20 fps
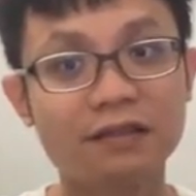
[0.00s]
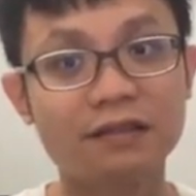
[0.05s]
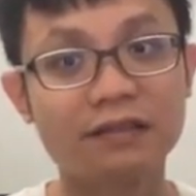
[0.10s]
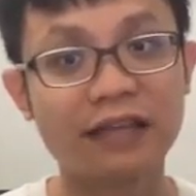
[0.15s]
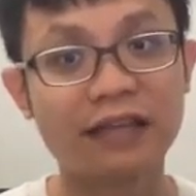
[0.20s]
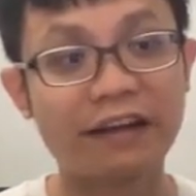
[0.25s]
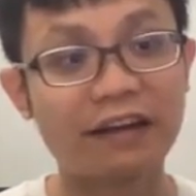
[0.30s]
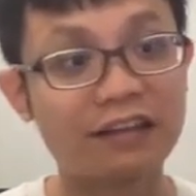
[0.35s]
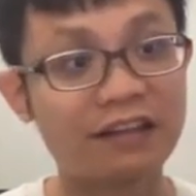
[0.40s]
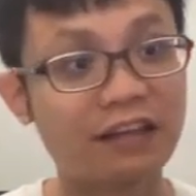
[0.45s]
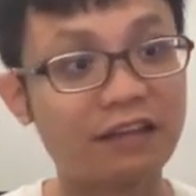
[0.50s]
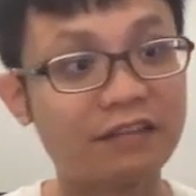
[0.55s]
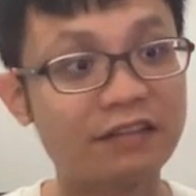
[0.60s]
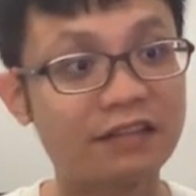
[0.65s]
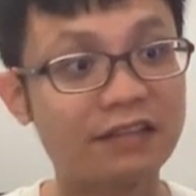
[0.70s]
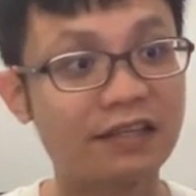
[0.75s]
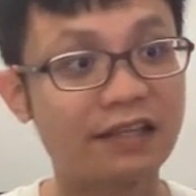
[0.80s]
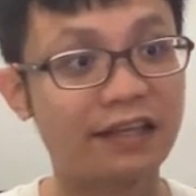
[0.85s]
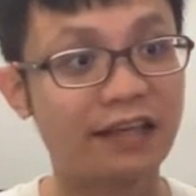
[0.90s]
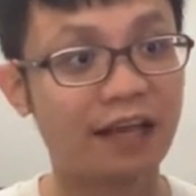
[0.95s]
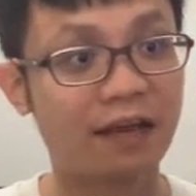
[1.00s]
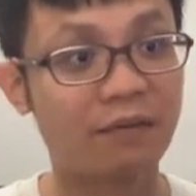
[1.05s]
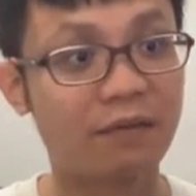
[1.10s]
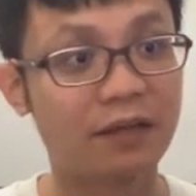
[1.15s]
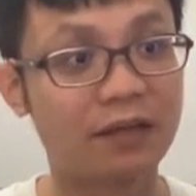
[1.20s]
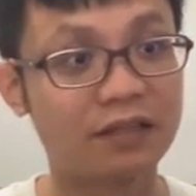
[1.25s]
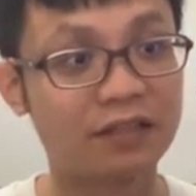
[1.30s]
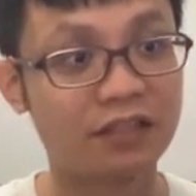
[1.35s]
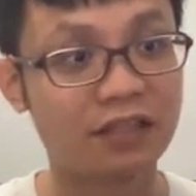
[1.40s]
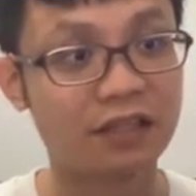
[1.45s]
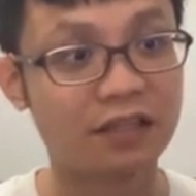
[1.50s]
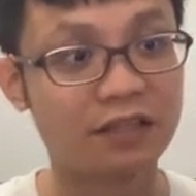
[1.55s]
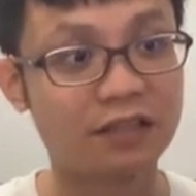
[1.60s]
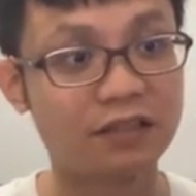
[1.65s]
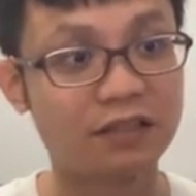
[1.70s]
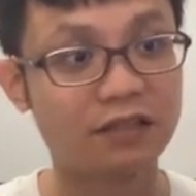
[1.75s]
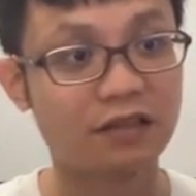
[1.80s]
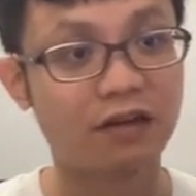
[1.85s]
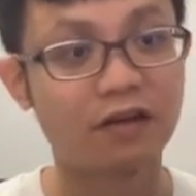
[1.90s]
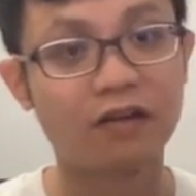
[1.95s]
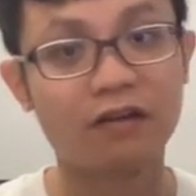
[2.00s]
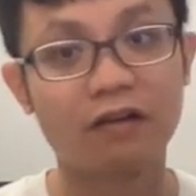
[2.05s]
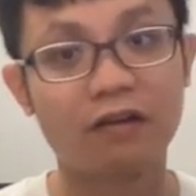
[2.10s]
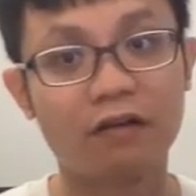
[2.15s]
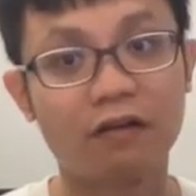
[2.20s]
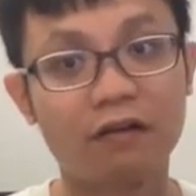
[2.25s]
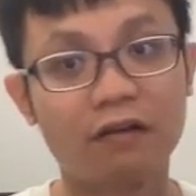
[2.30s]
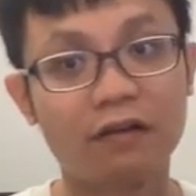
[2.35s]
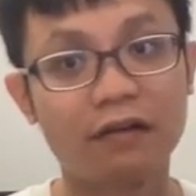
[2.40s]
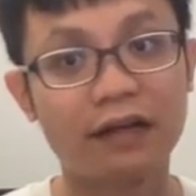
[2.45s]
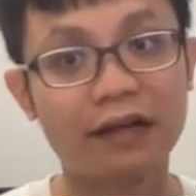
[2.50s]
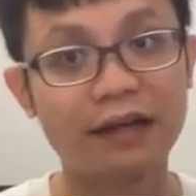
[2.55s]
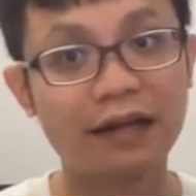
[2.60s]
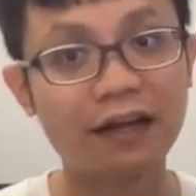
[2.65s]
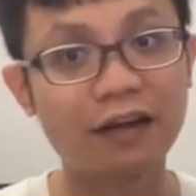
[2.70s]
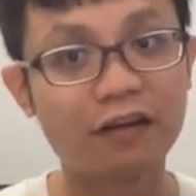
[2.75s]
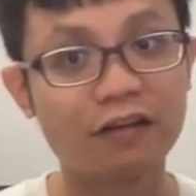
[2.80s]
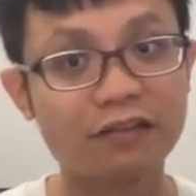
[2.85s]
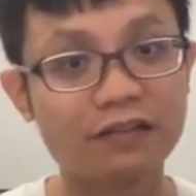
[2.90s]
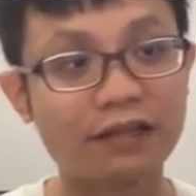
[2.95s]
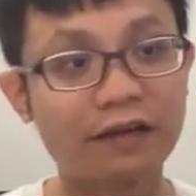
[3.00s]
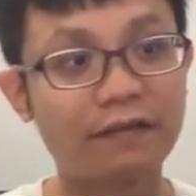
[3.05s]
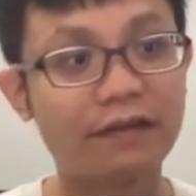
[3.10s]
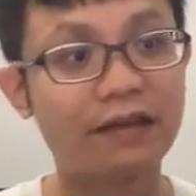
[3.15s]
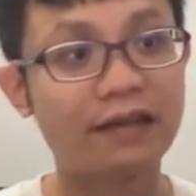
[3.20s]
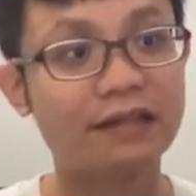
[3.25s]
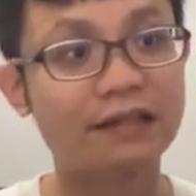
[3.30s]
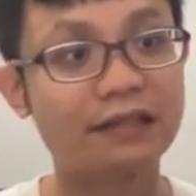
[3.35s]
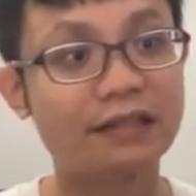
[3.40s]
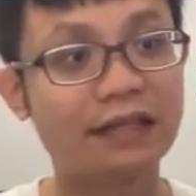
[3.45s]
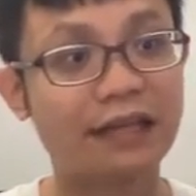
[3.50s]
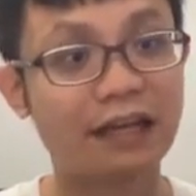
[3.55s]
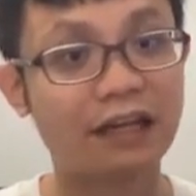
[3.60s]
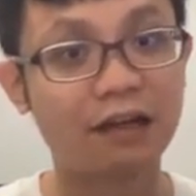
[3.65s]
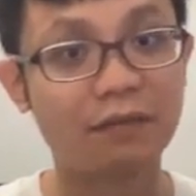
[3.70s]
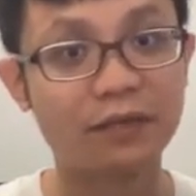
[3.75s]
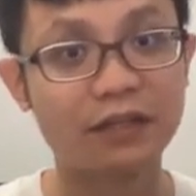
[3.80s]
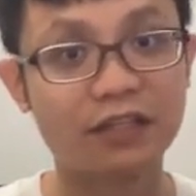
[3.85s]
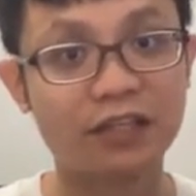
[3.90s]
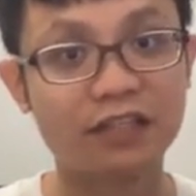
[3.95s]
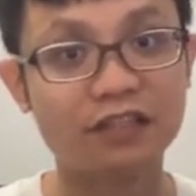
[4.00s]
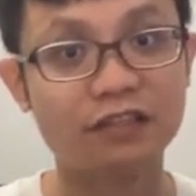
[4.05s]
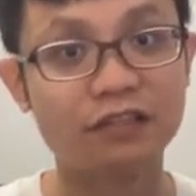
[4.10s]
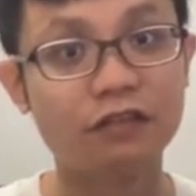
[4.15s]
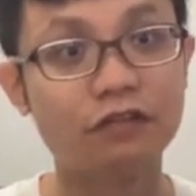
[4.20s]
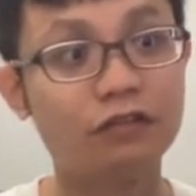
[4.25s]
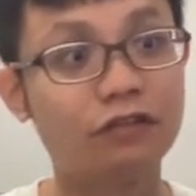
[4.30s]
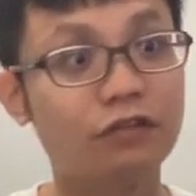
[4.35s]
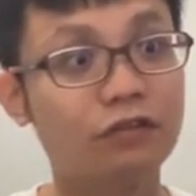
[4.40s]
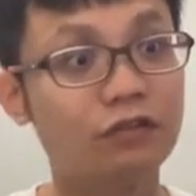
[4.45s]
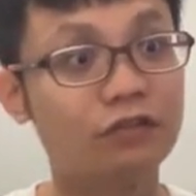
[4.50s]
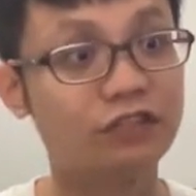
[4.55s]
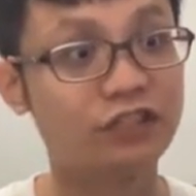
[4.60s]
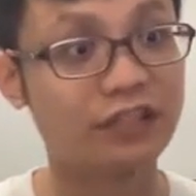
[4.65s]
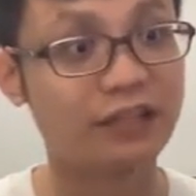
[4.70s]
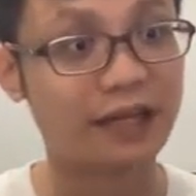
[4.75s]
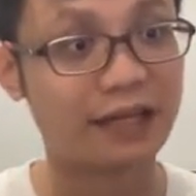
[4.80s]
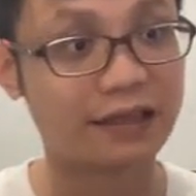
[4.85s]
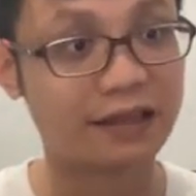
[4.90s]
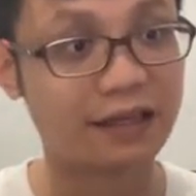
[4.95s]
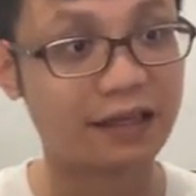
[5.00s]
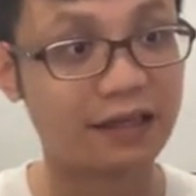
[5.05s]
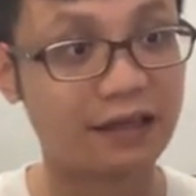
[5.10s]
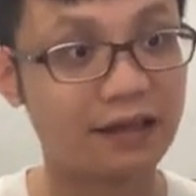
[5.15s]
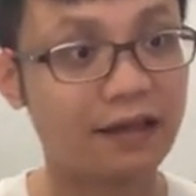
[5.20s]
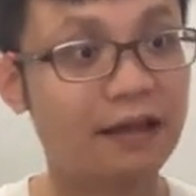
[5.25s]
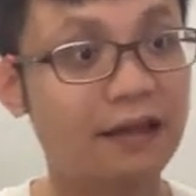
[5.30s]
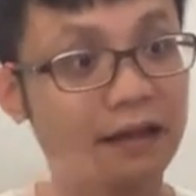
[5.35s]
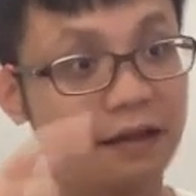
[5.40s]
characteristic can be changed, or the another concept is it cannot be changed due to genetic.